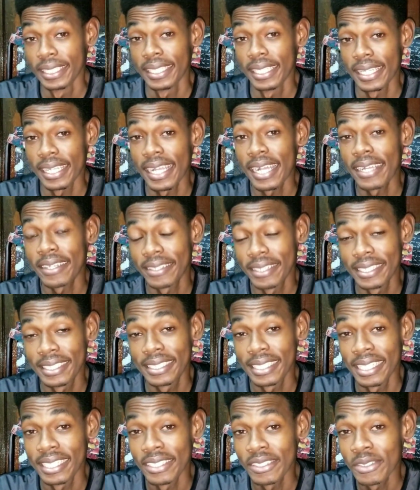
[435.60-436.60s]
Alright,
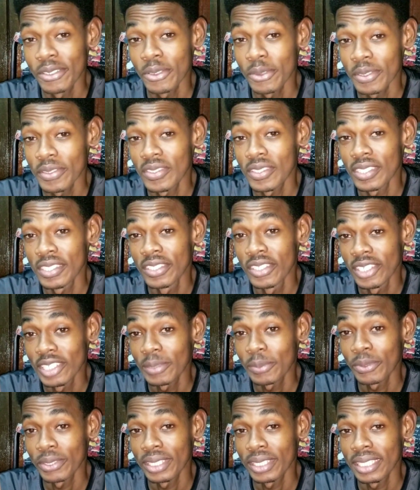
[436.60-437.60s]
and you know if they
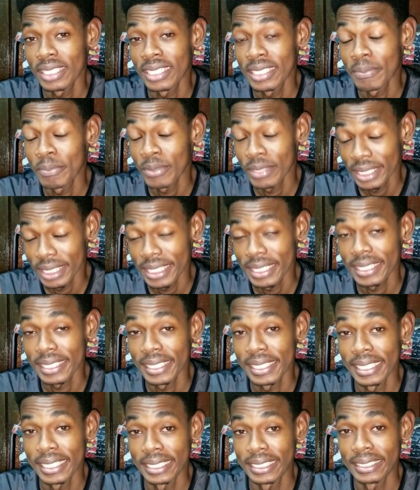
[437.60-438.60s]
just put it
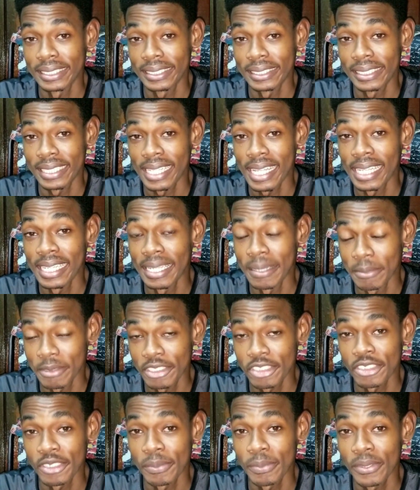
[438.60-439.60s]
on and then
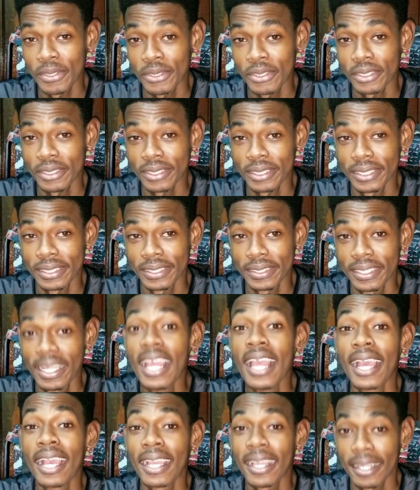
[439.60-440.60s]
strip you?
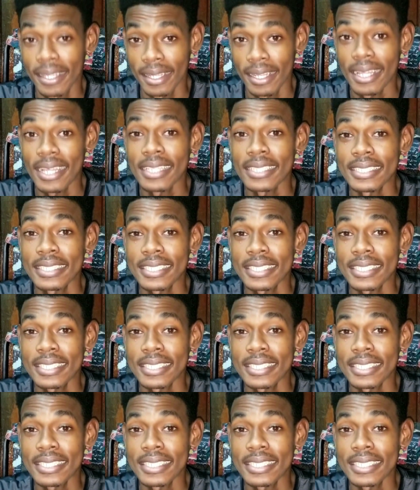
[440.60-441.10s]
Glass